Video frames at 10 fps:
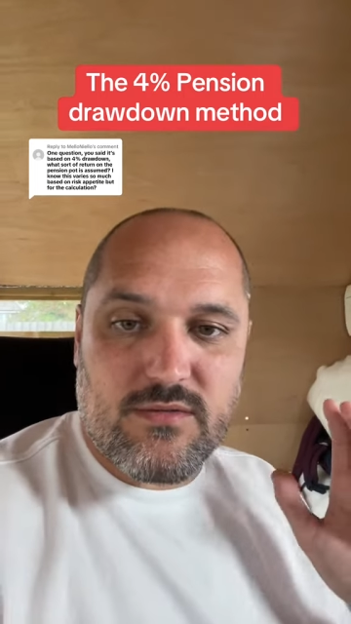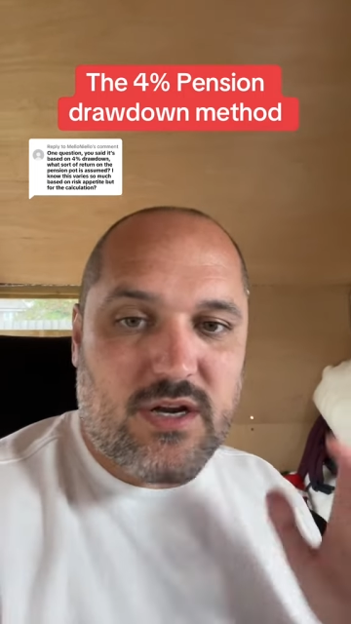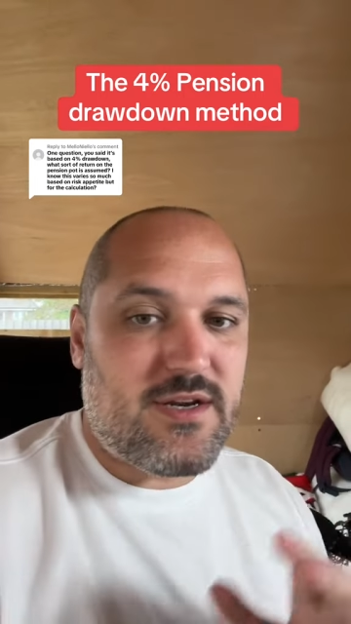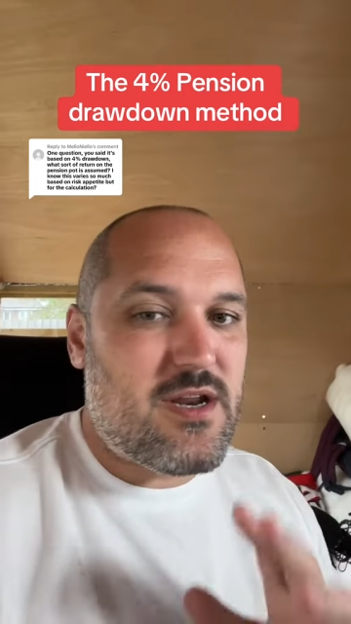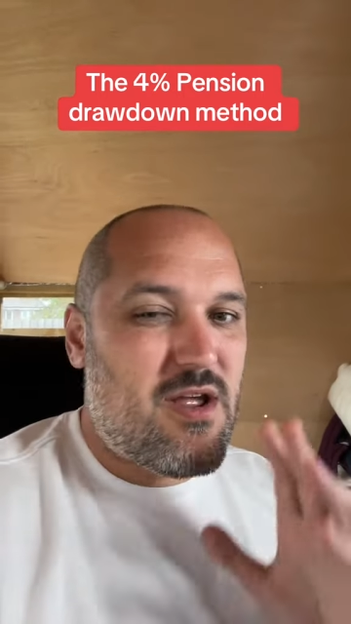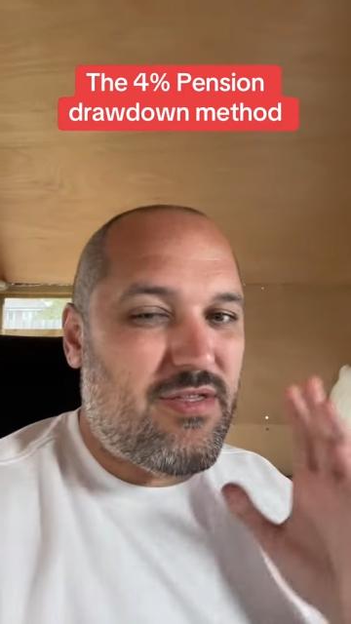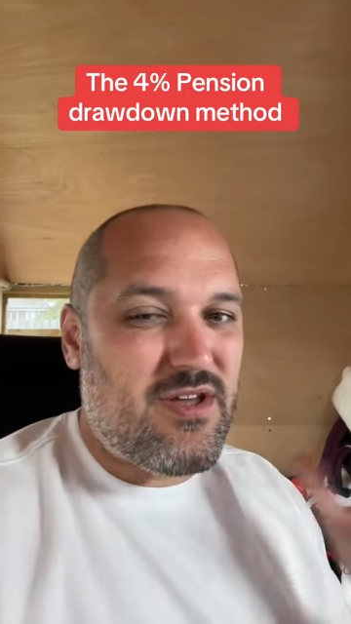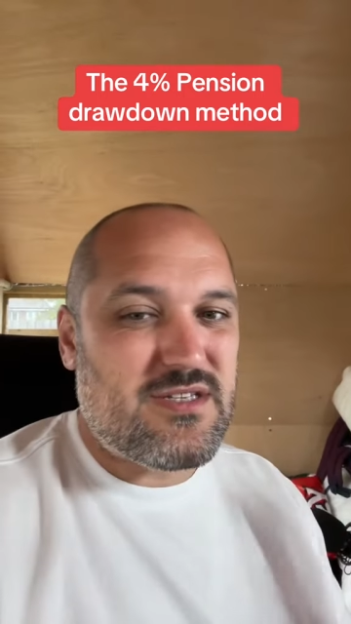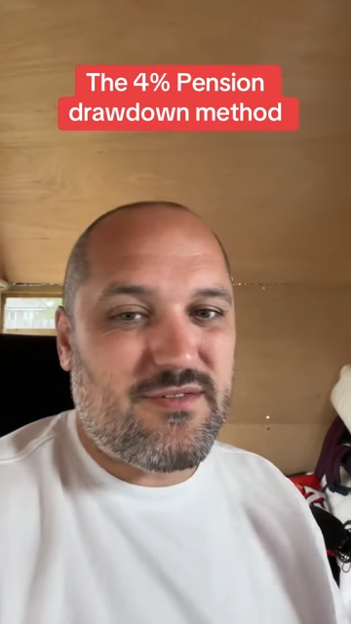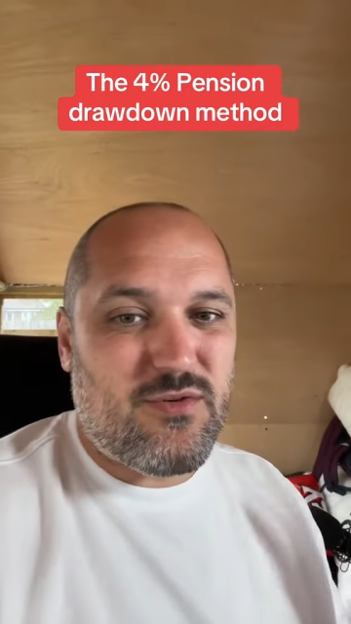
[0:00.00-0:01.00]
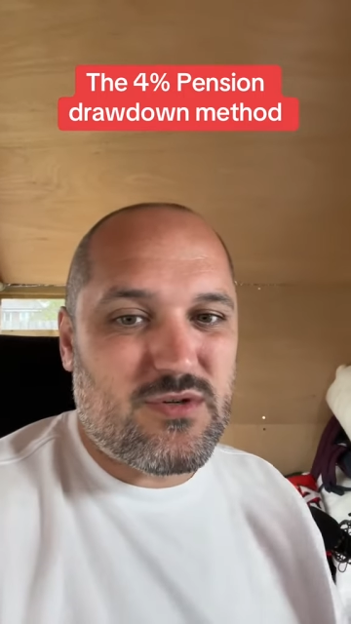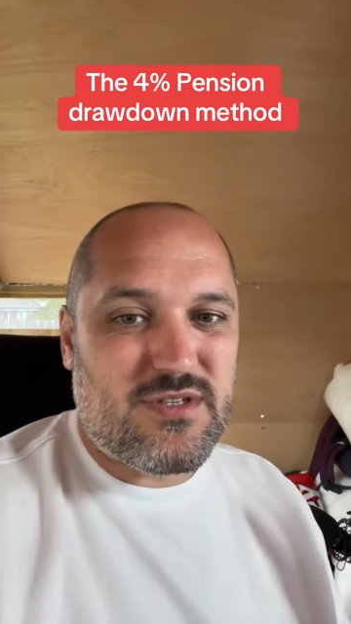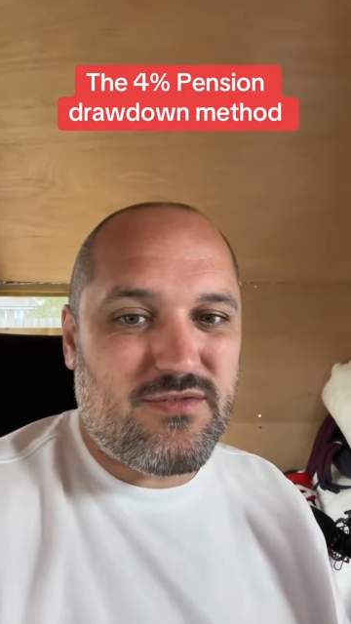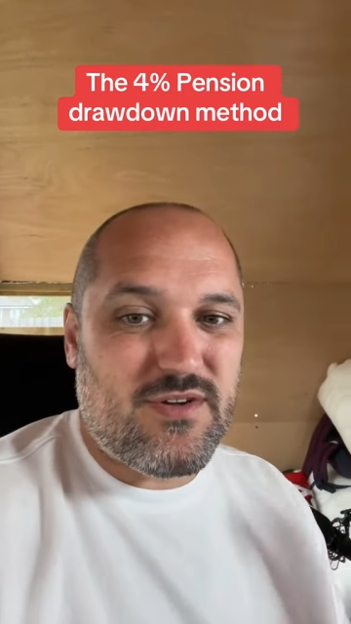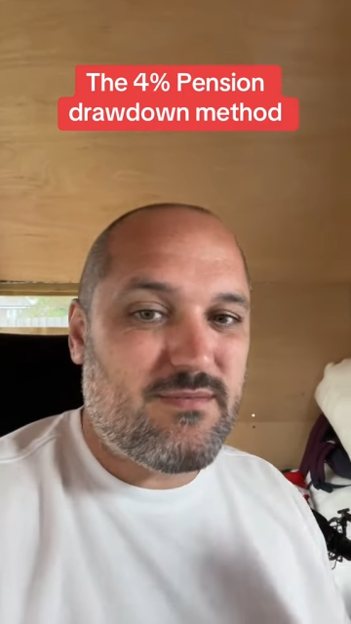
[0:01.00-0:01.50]
I don't know, 30, 40,
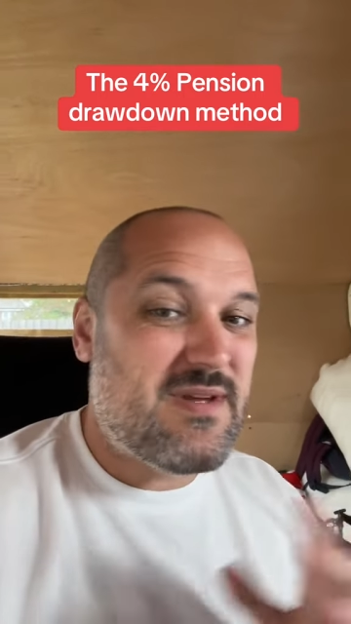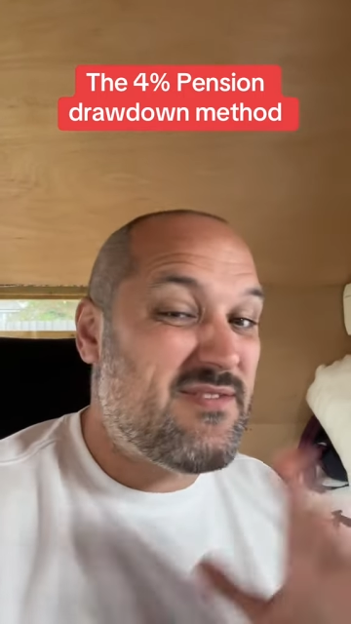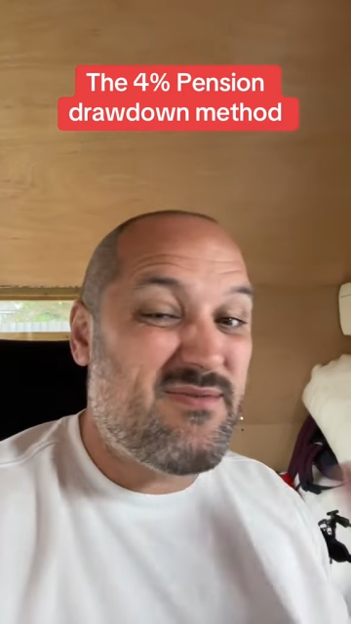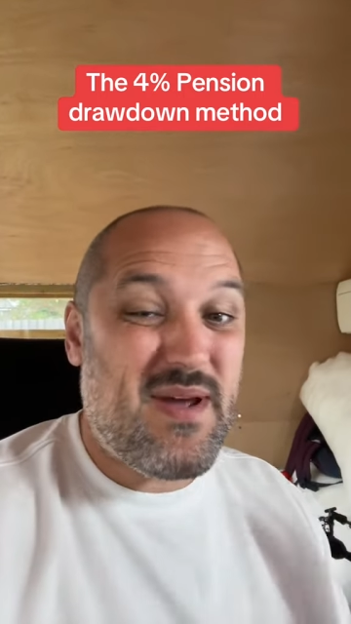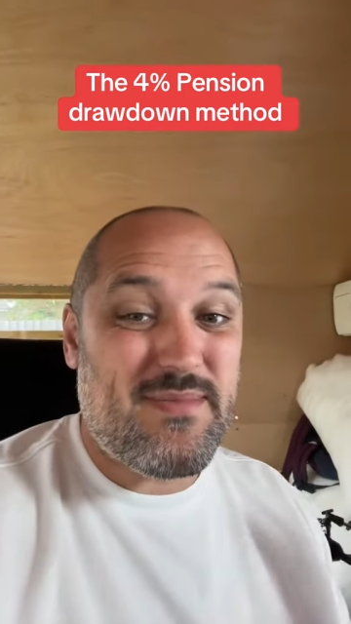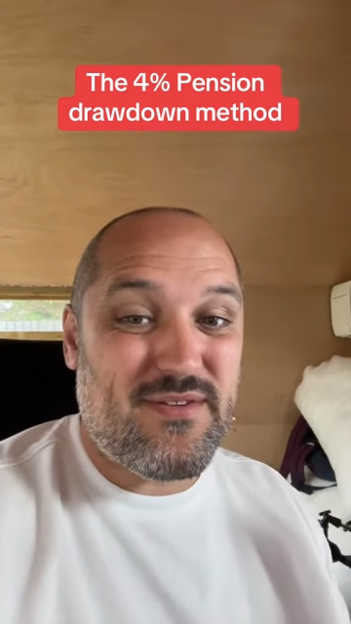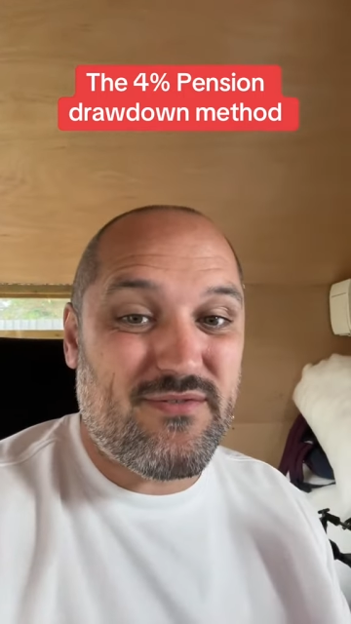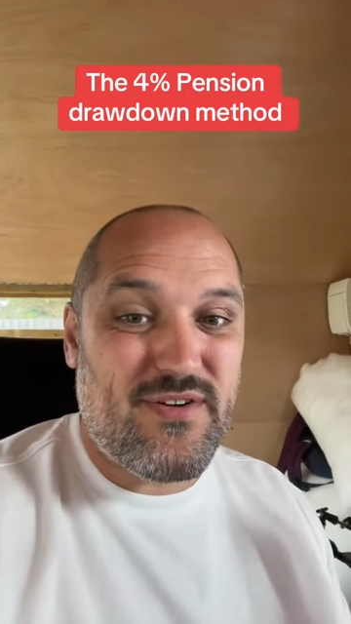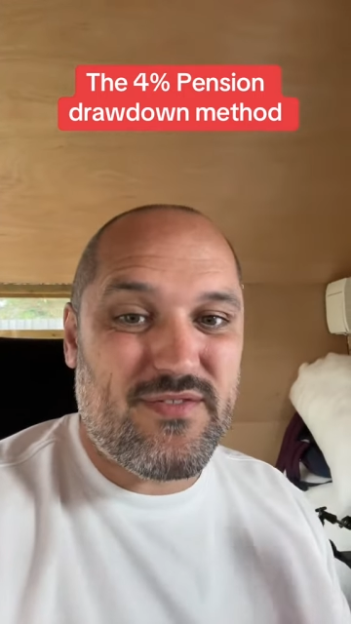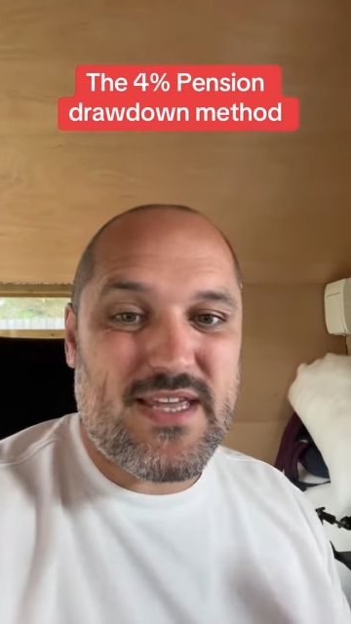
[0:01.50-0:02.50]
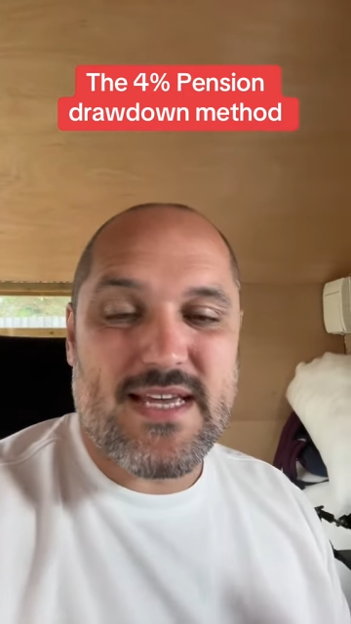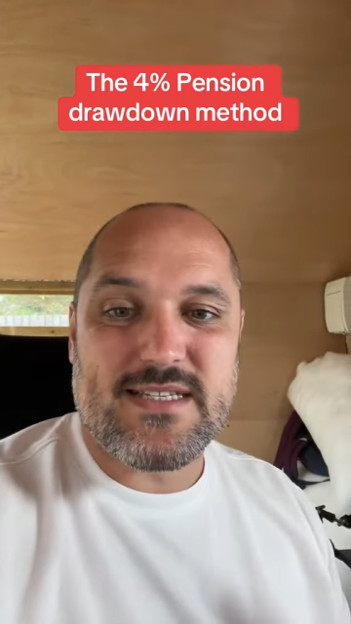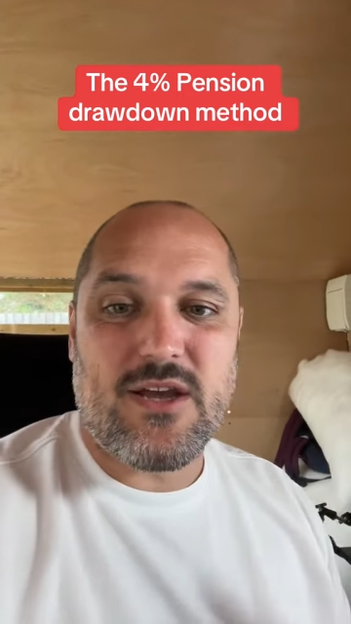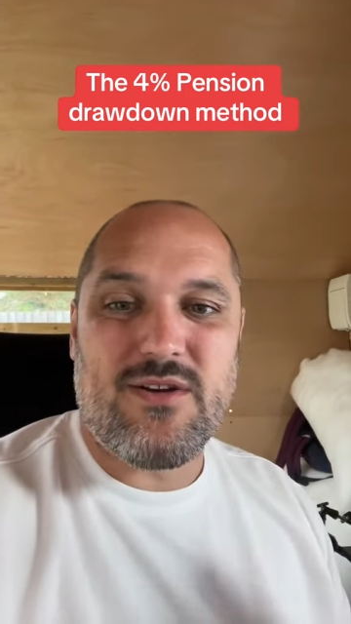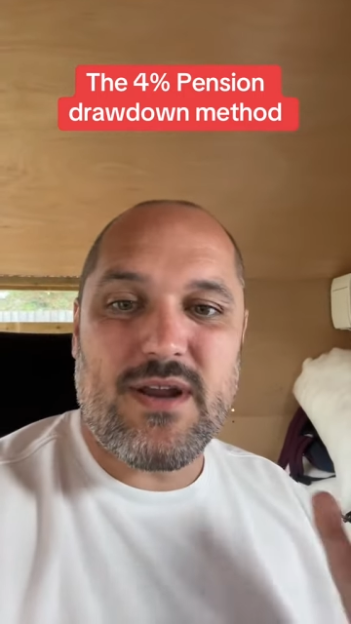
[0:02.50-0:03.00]
50, maybe even 50 years
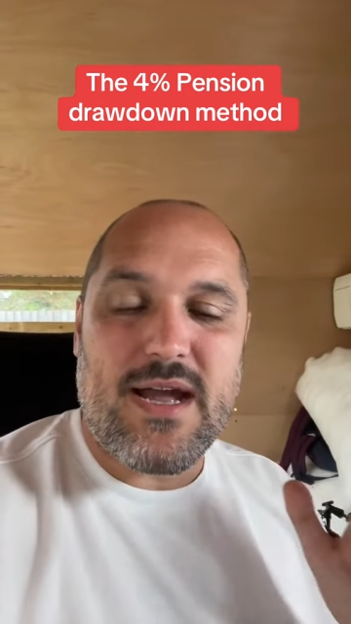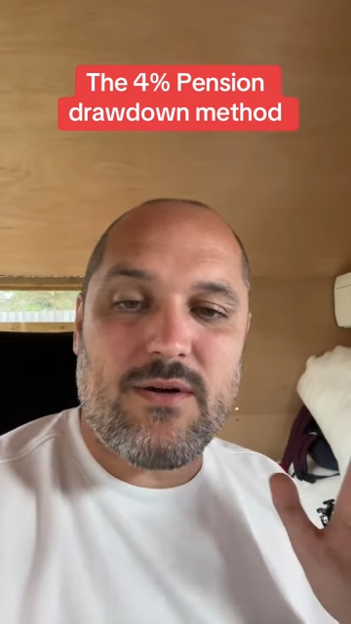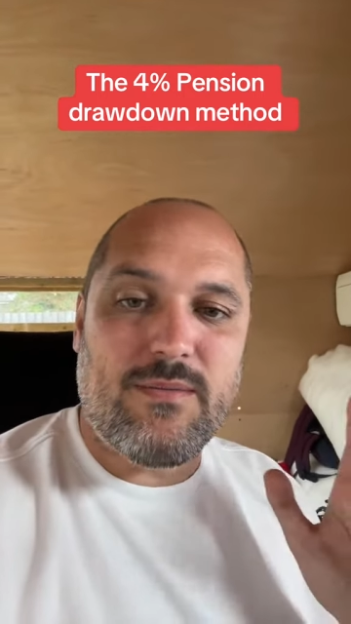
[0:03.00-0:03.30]
ago now,